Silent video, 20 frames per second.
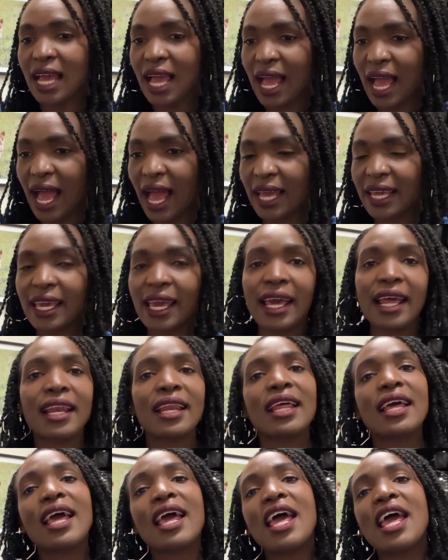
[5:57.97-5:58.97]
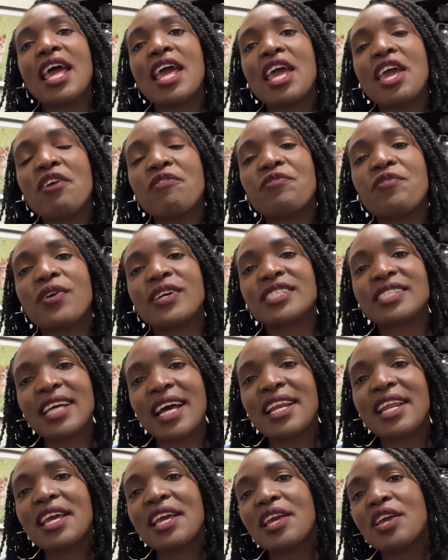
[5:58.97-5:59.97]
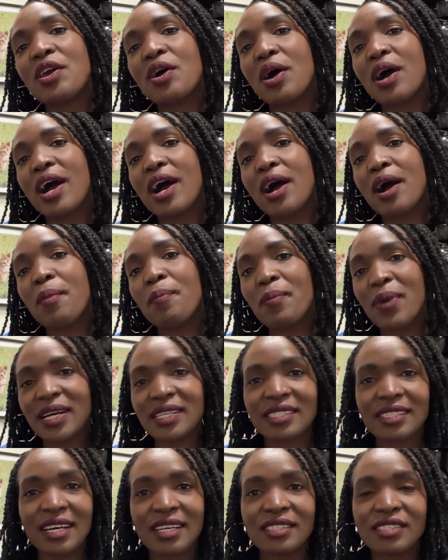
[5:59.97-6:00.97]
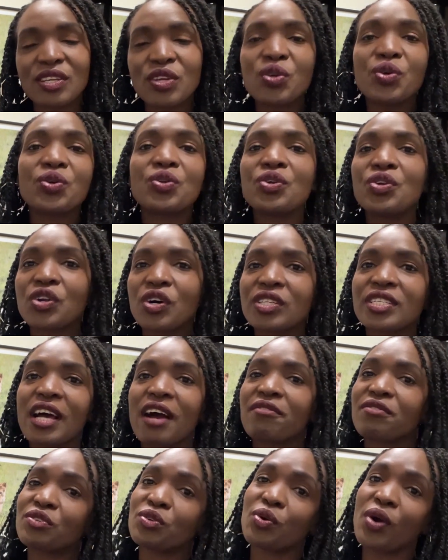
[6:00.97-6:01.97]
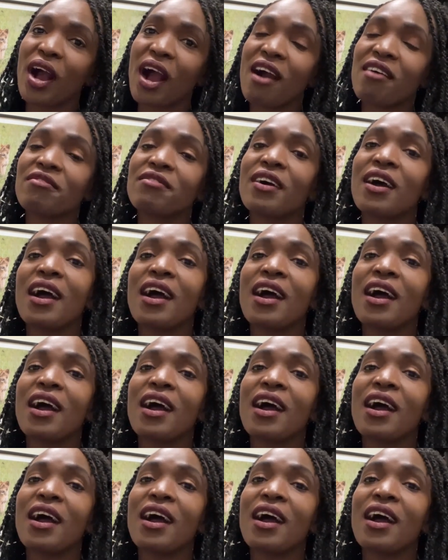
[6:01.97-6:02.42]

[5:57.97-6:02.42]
Again, if you're studying your master's, you do not have to have